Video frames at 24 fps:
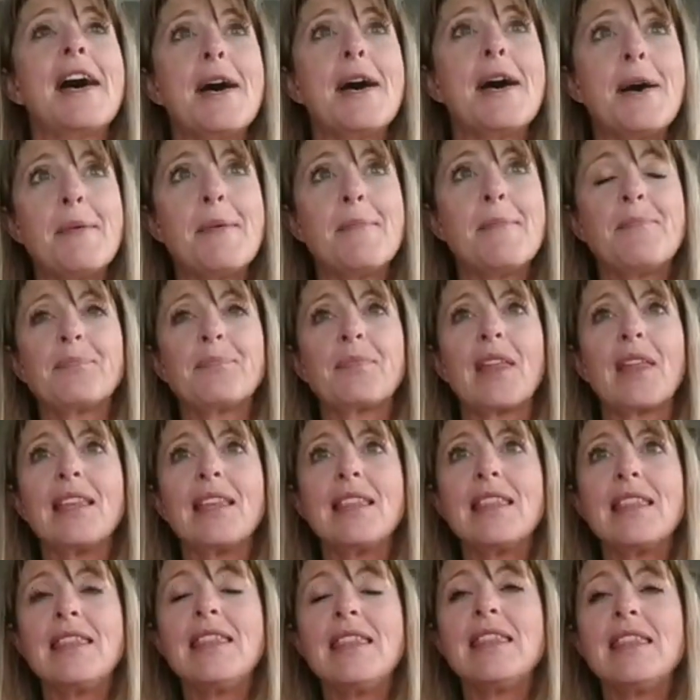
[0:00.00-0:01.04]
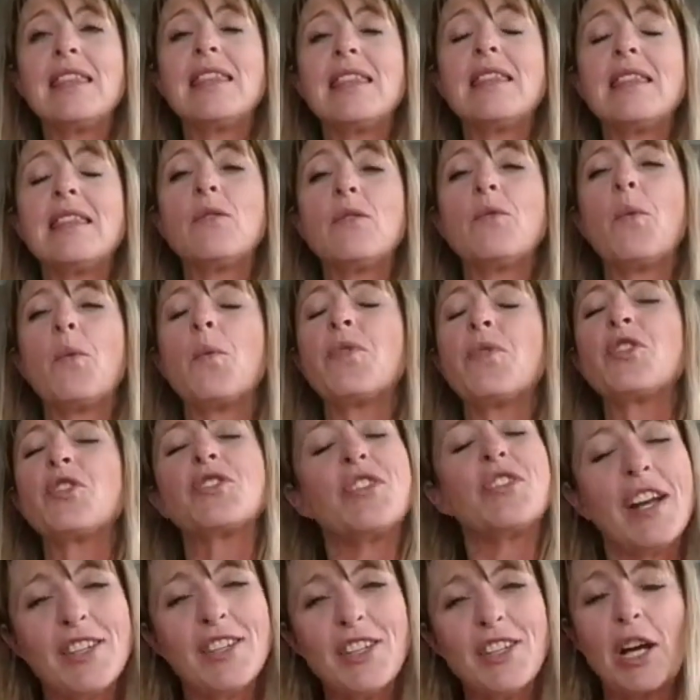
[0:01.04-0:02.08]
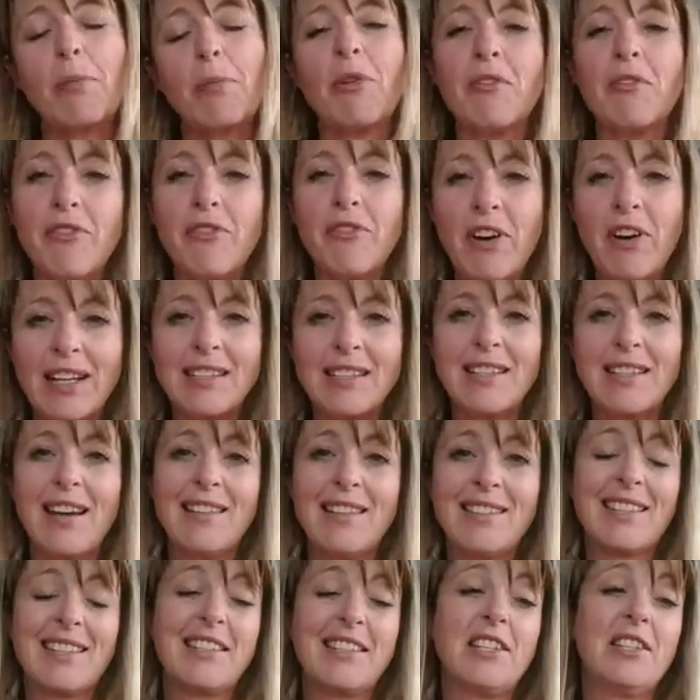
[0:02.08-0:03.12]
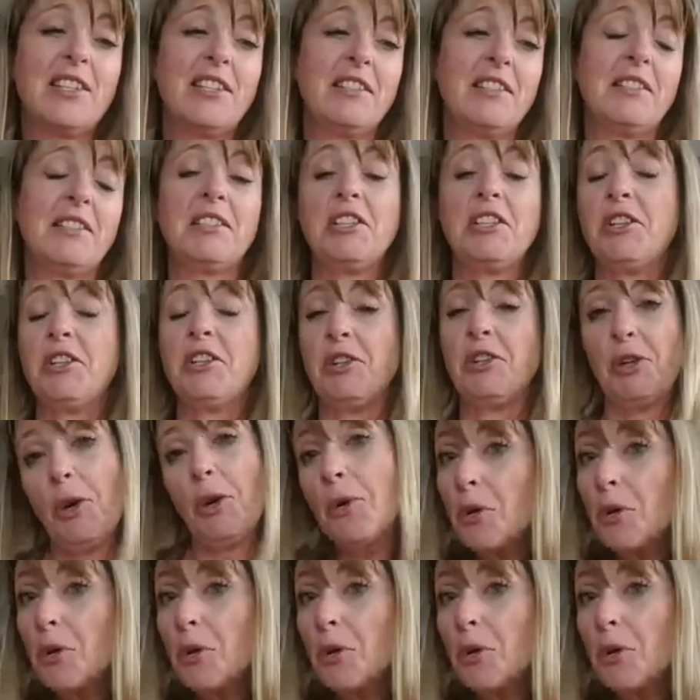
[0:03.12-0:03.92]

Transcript: Um, There's a lot of talk about fungicides because, you